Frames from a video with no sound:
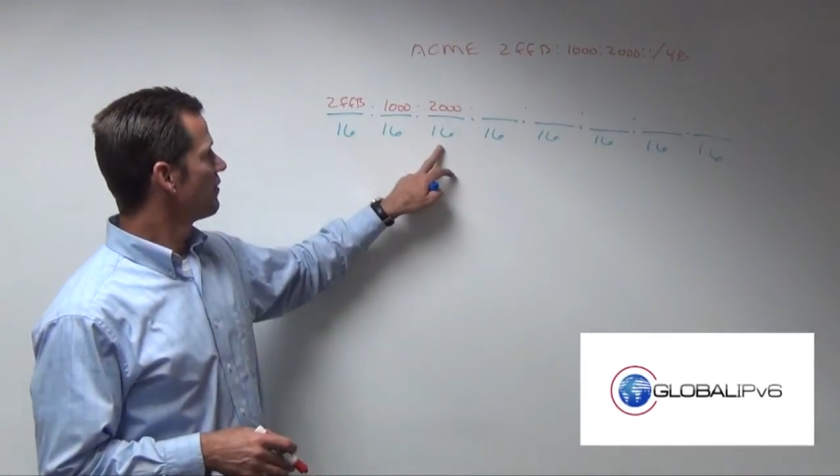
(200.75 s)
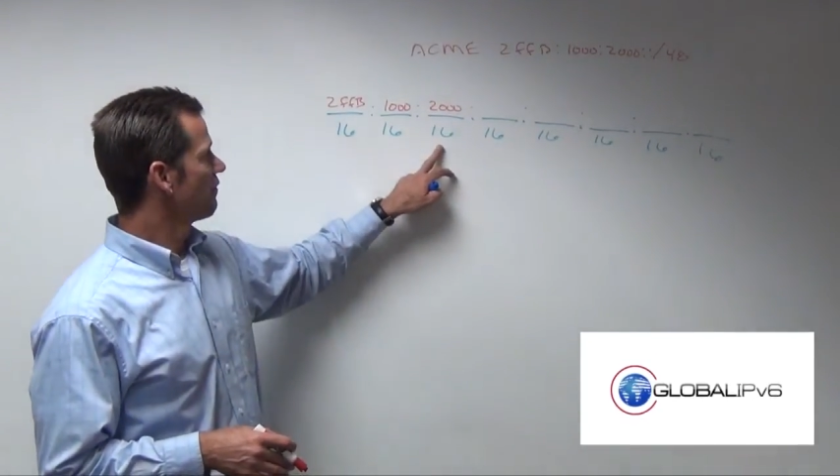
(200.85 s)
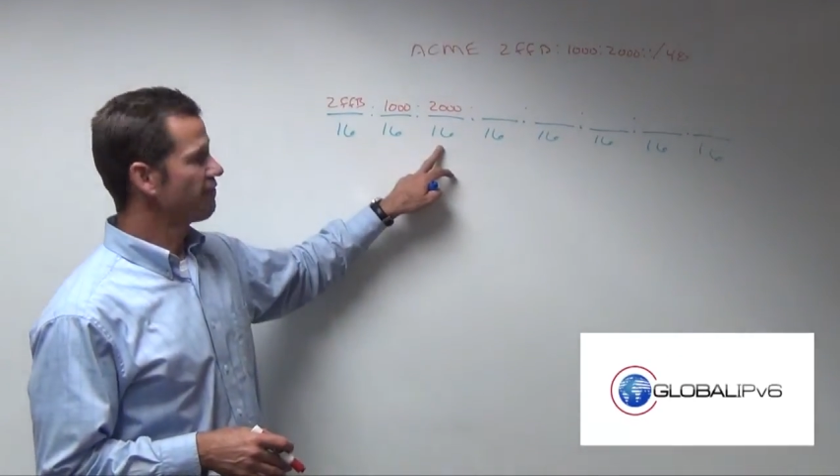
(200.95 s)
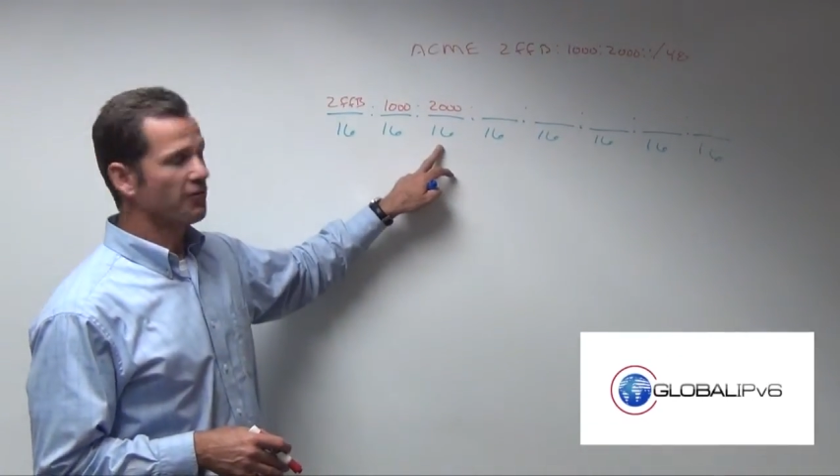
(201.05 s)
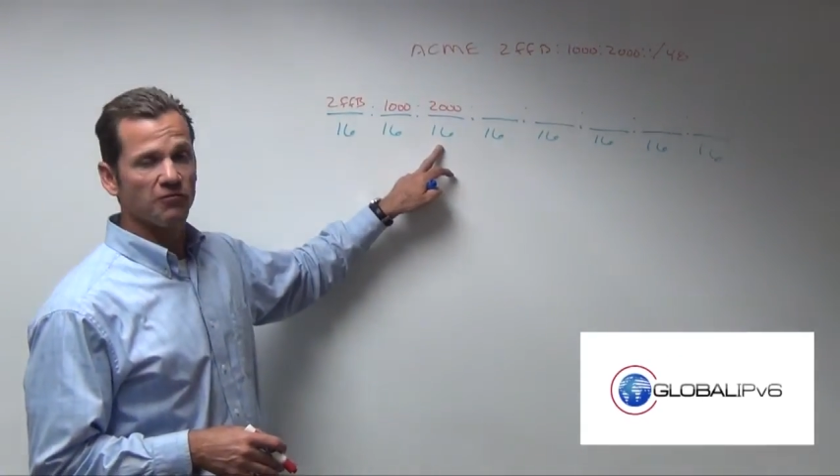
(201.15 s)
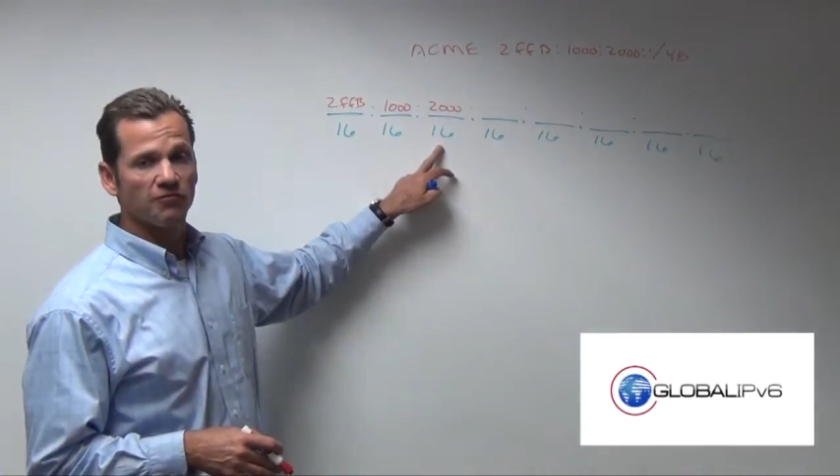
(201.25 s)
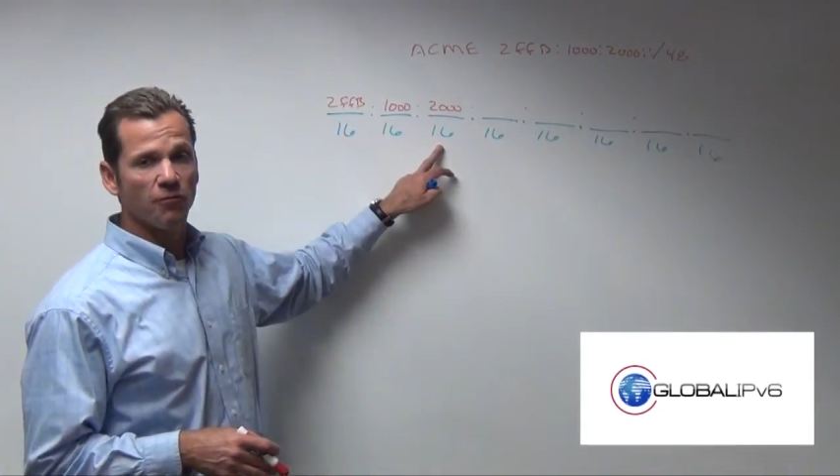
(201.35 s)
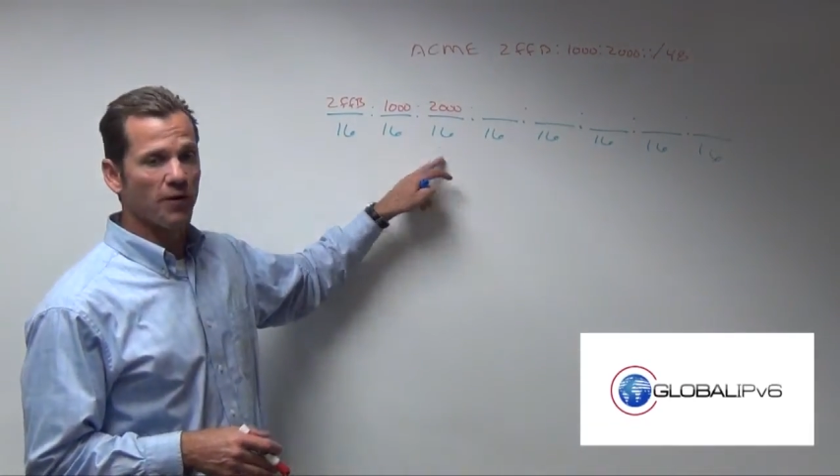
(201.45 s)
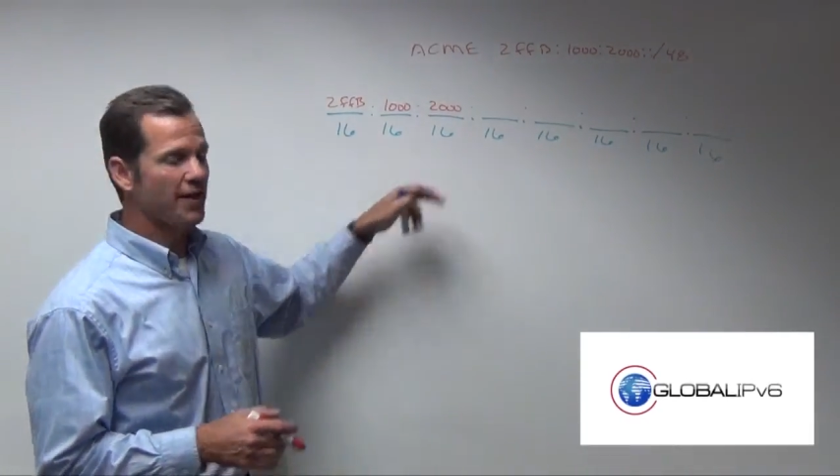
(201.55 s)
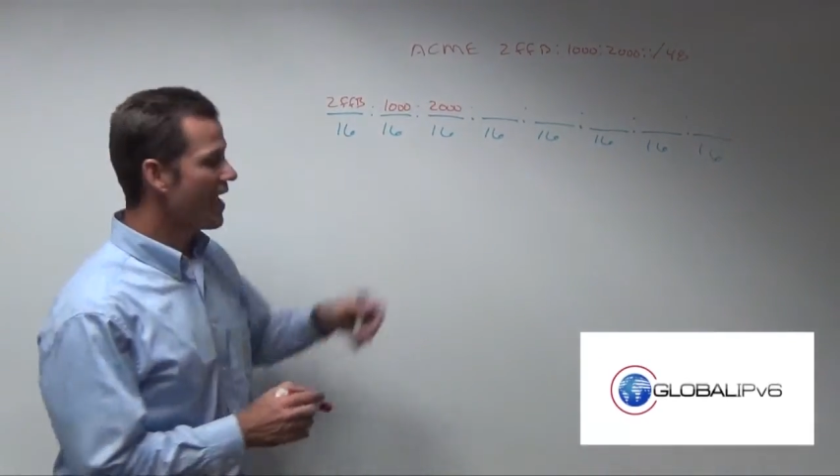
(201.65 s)
the first
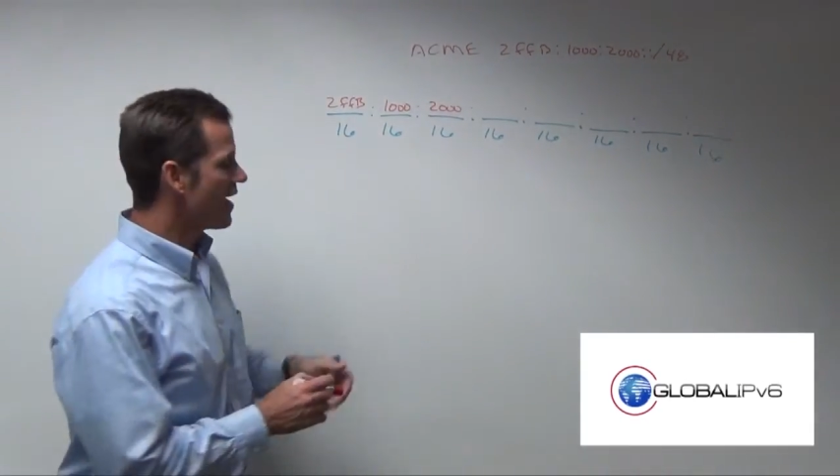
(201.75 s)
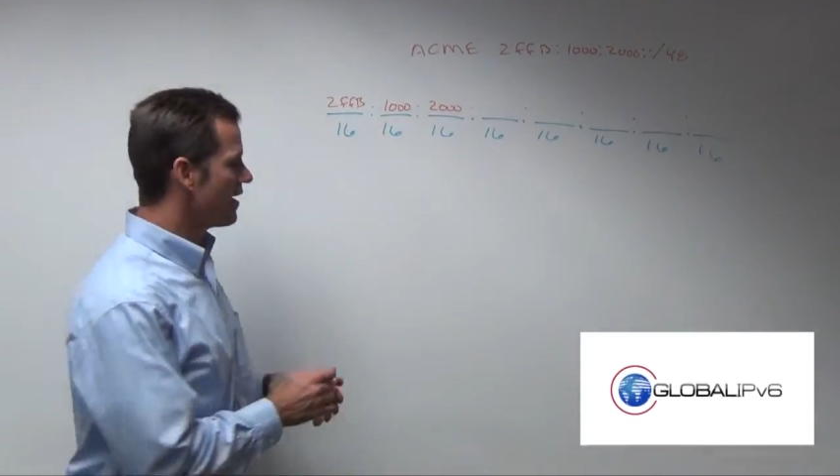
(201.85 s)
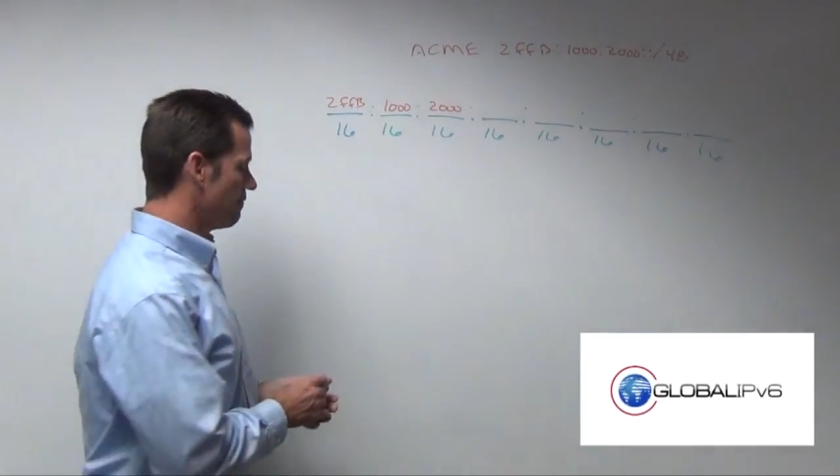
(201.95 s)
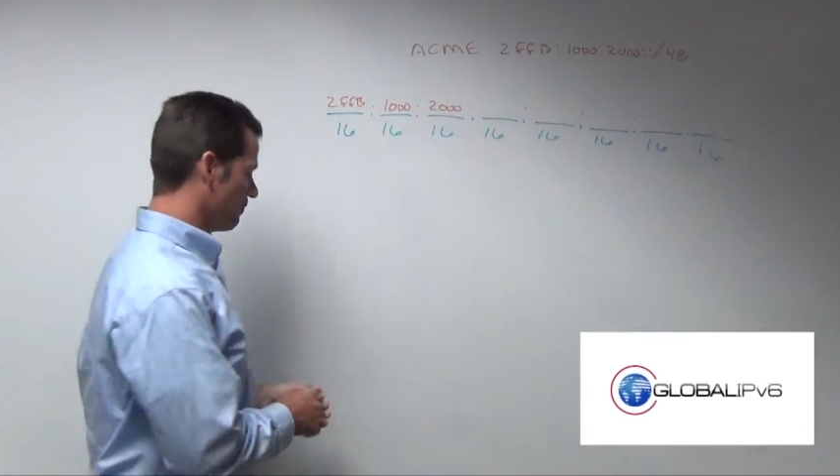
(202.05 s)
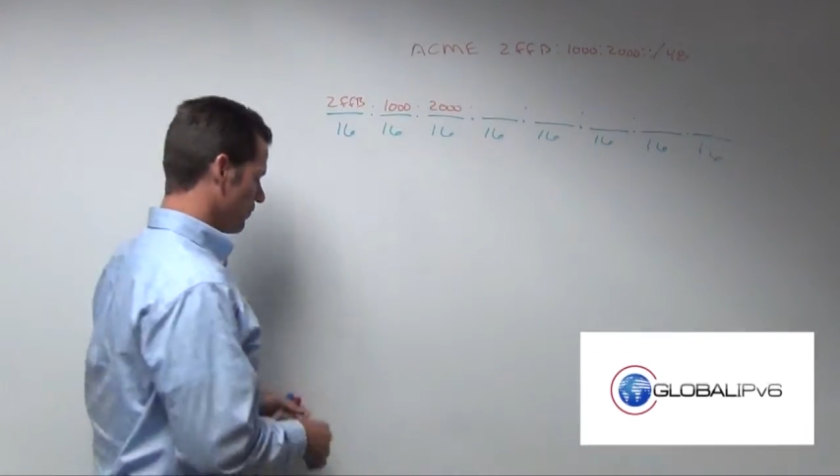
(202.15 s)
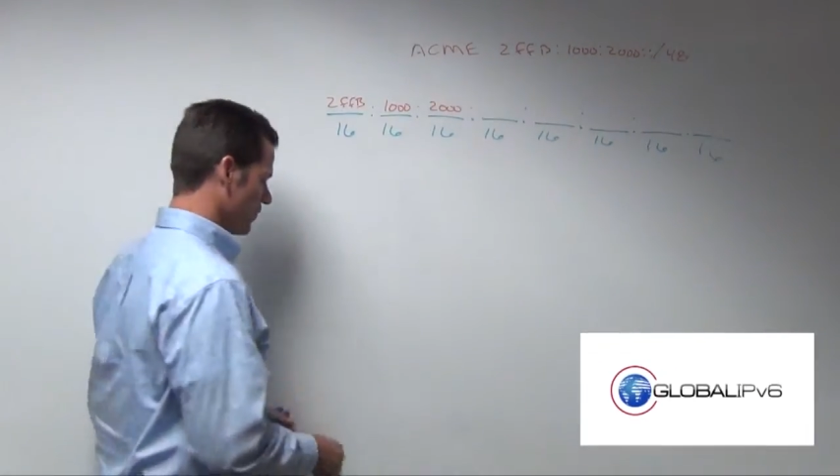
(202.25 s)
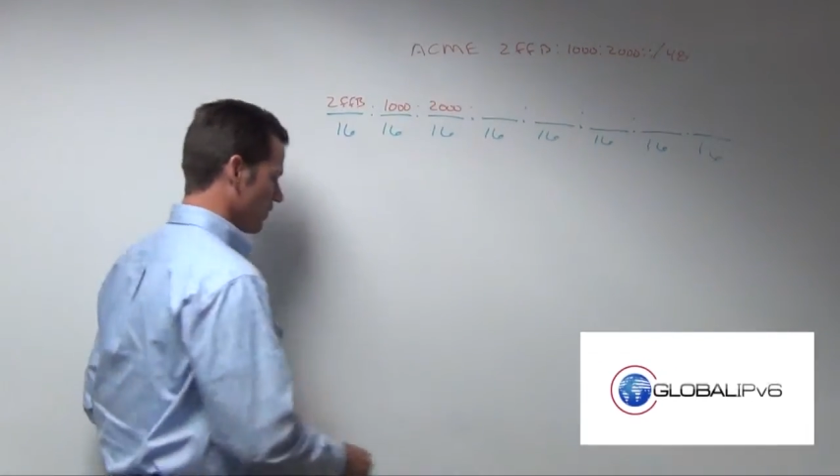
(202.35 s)
48,